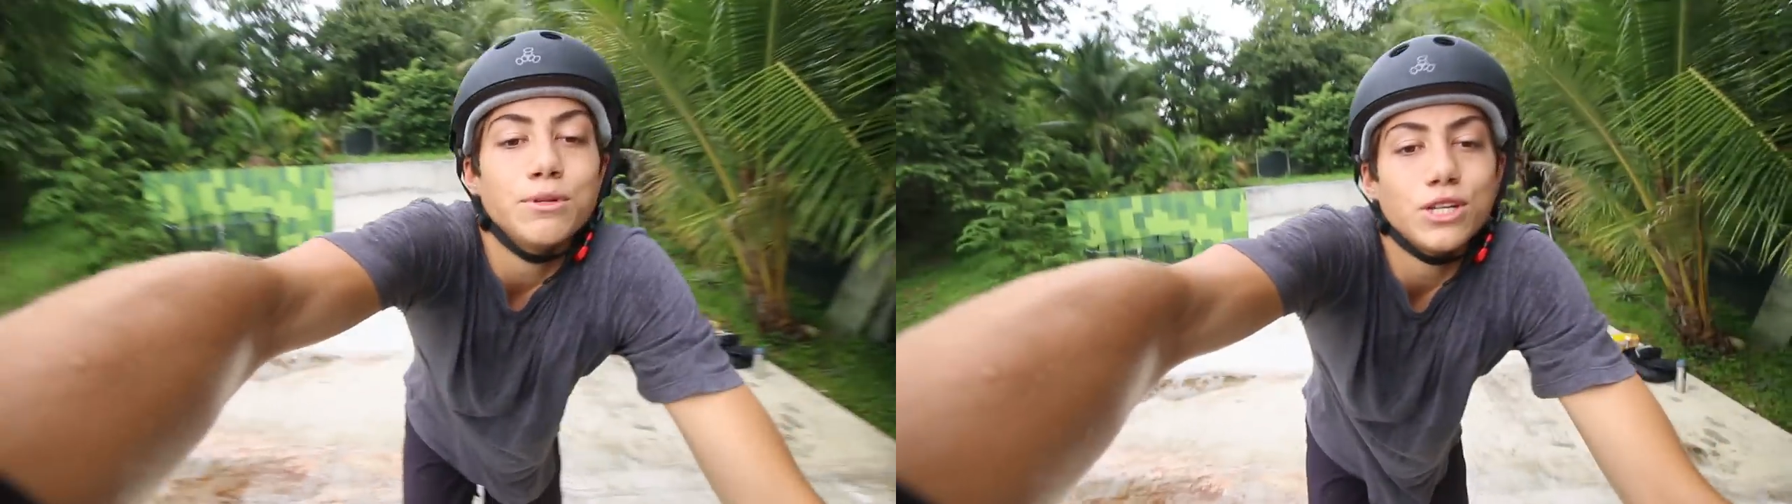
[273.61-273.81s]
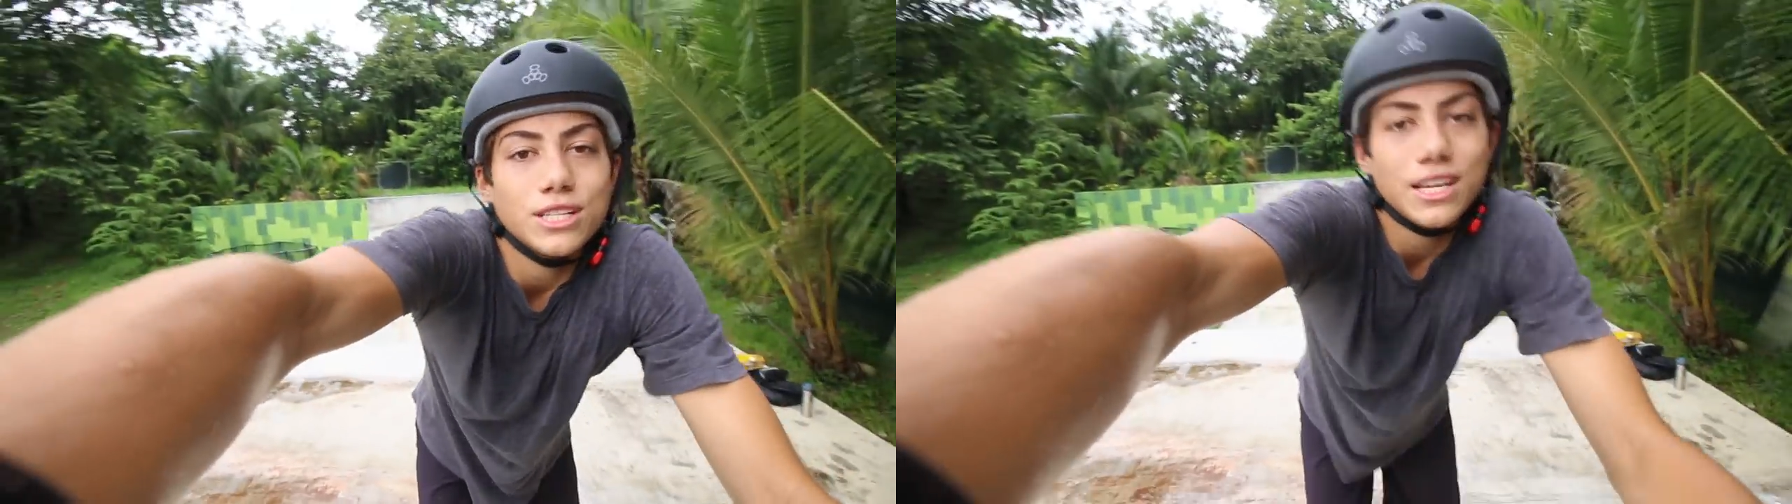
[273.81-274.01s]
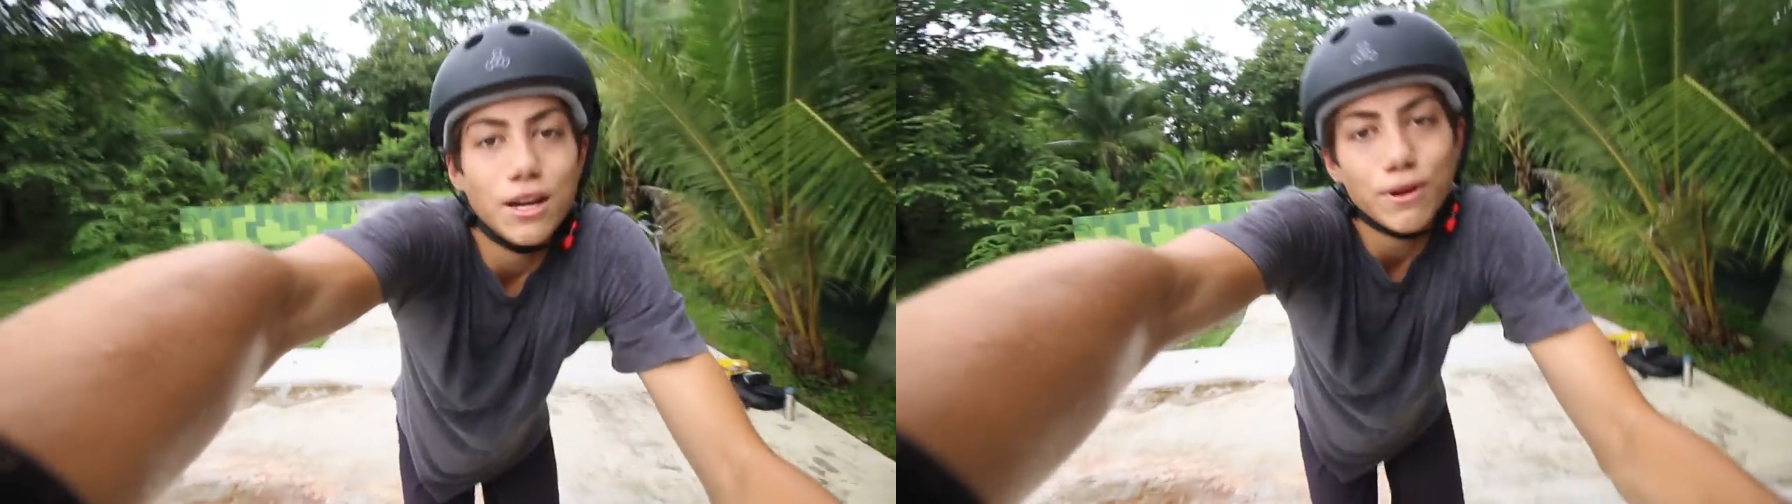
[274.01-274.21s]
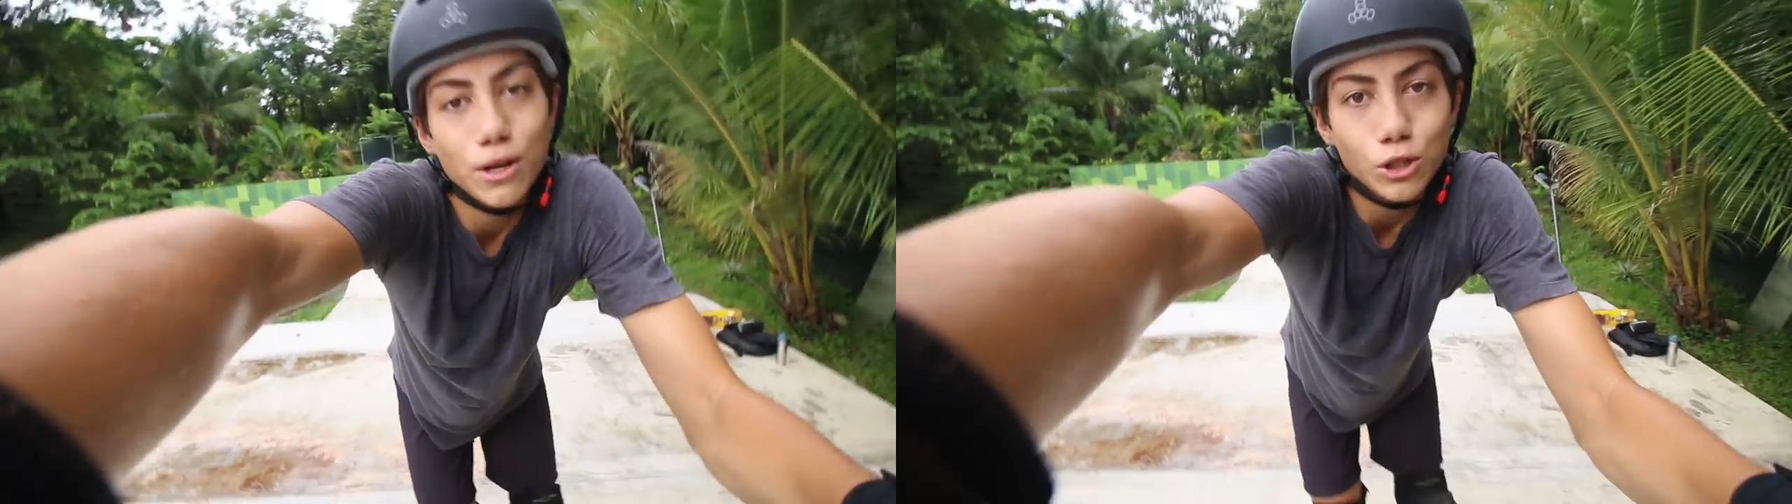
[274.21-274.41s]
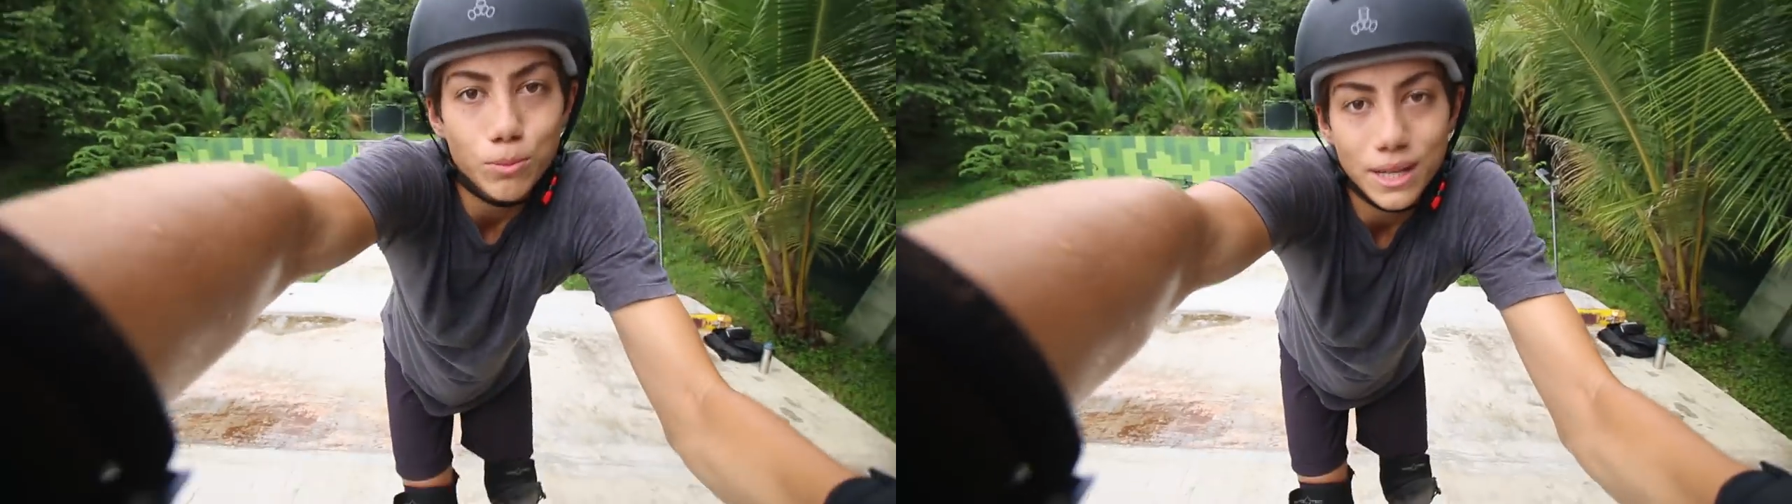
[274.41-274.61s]
just gonna skate
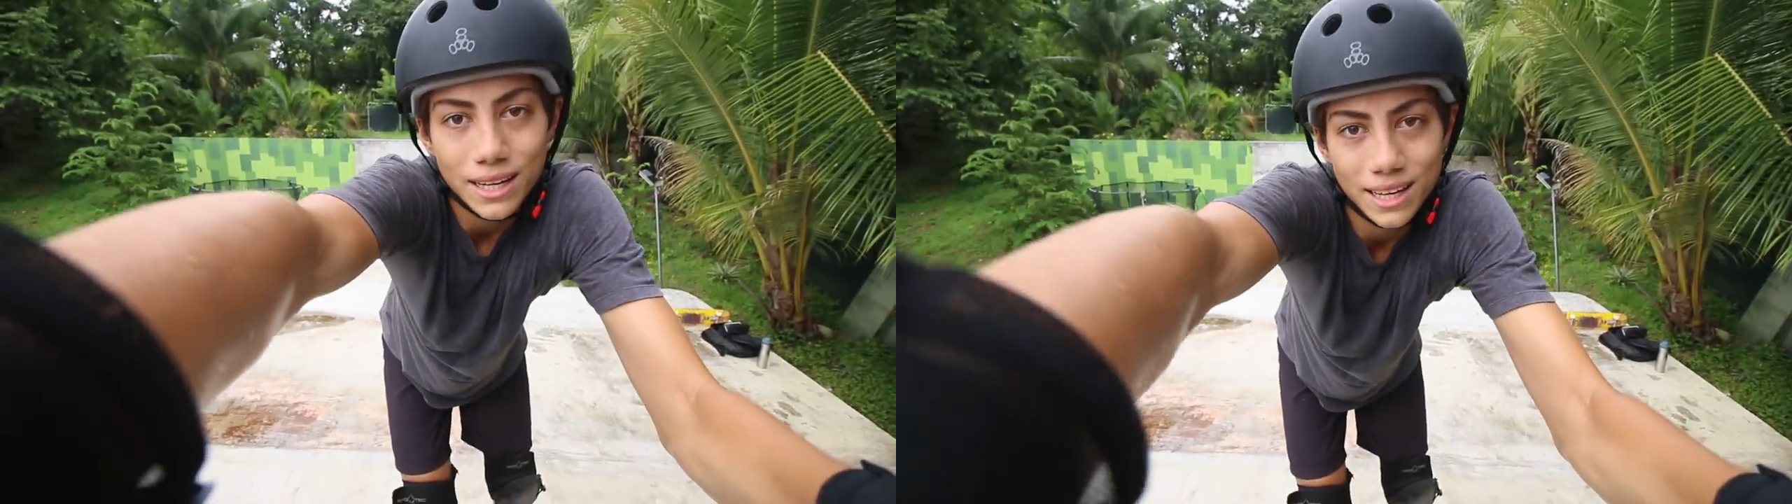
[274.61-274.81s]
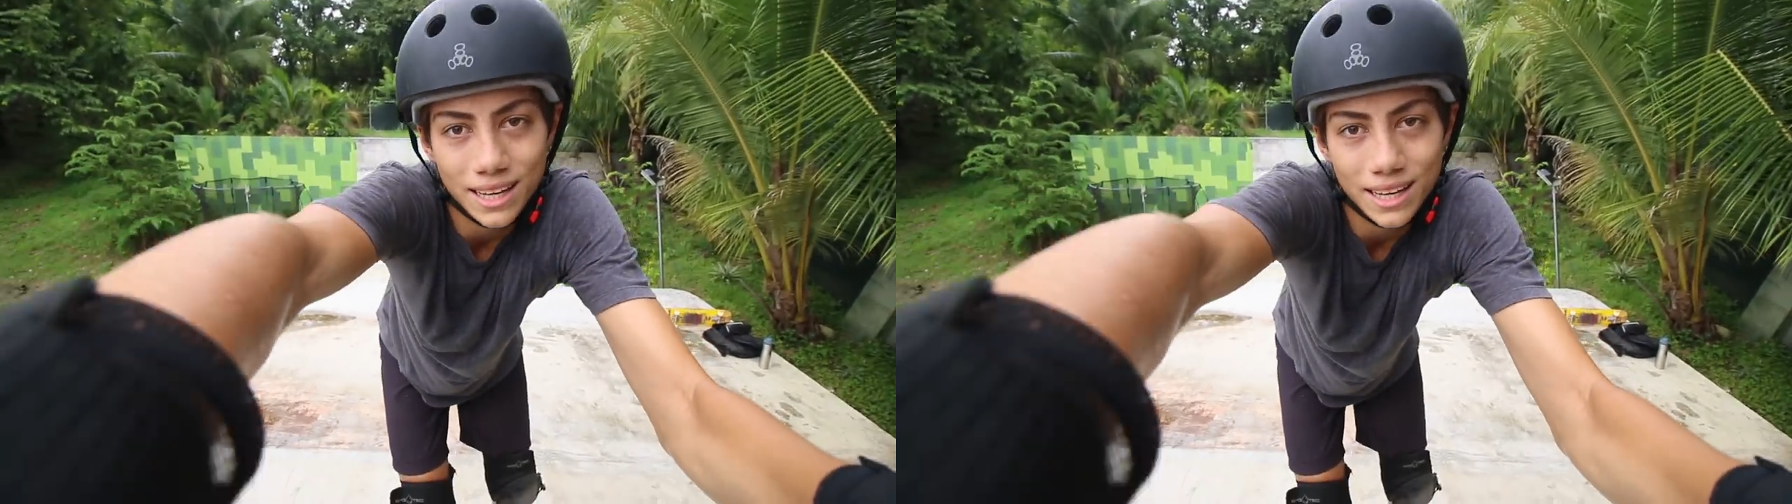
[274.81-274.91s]
around a little bit.